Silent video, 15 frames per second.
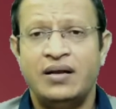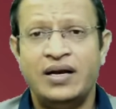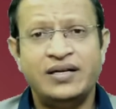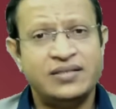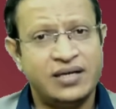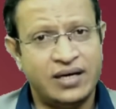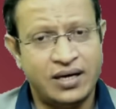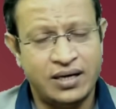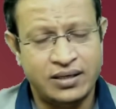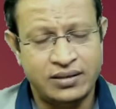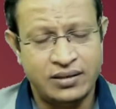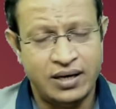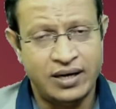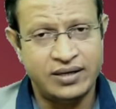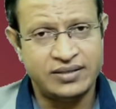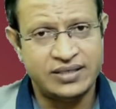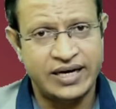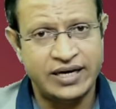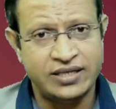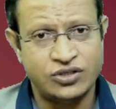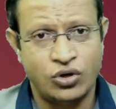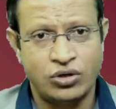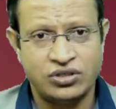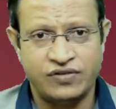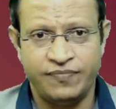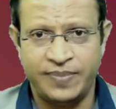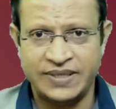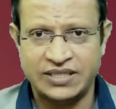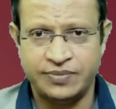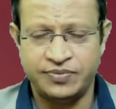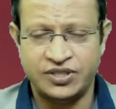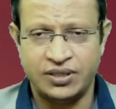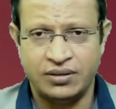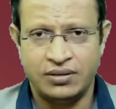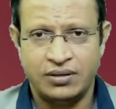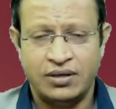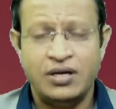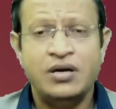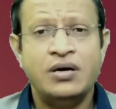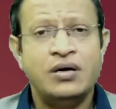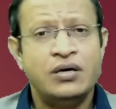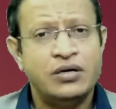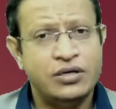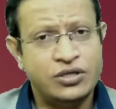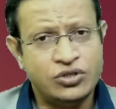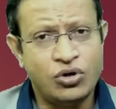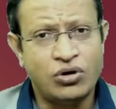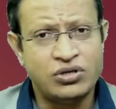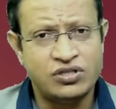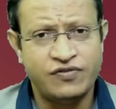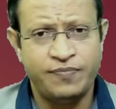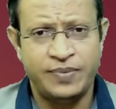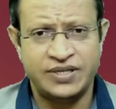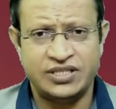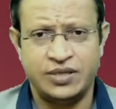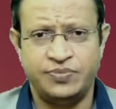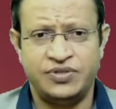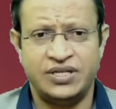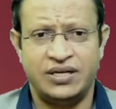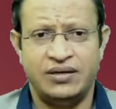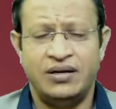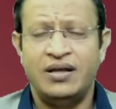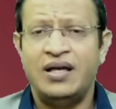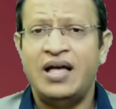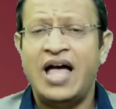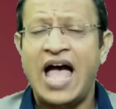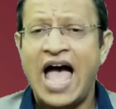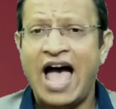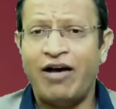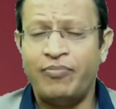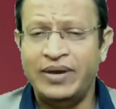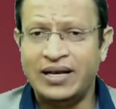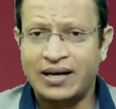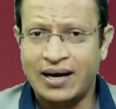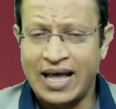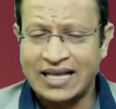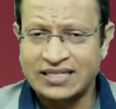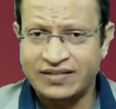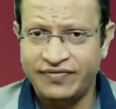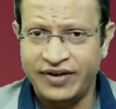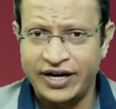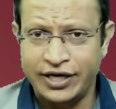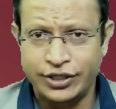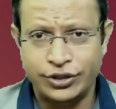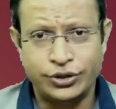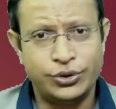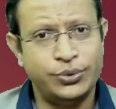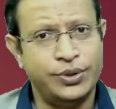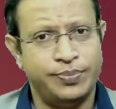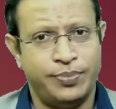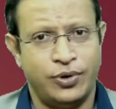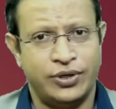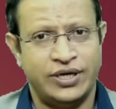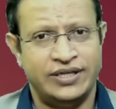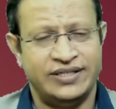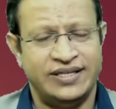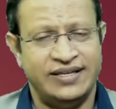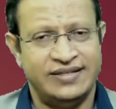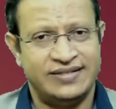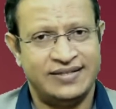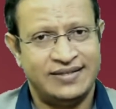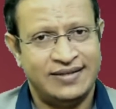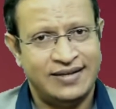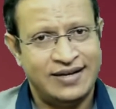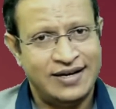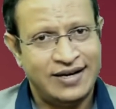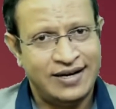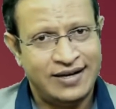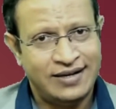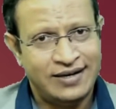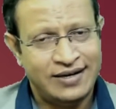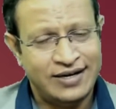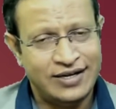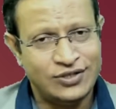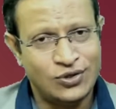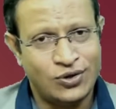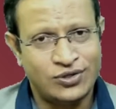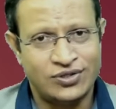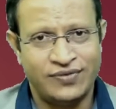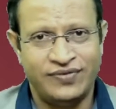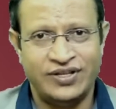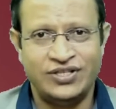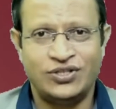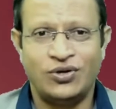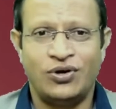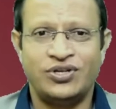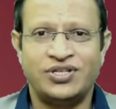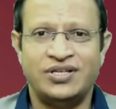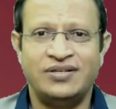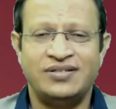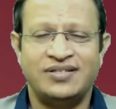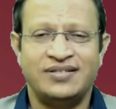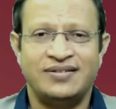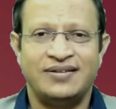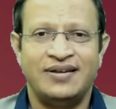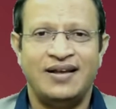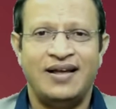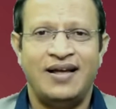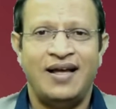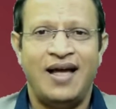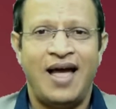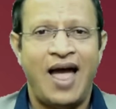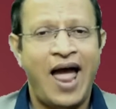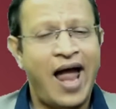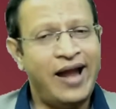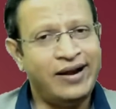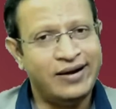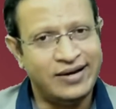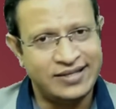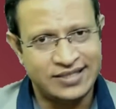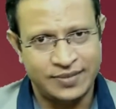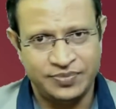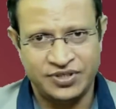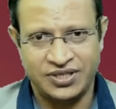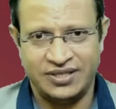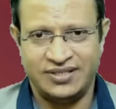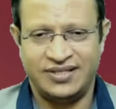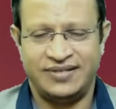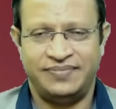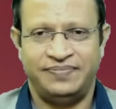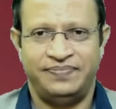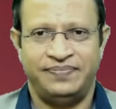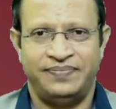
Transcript: Let's under understand disorders of perception. Disorders of perception have been classified into two important things disorders of distortions and deceptions.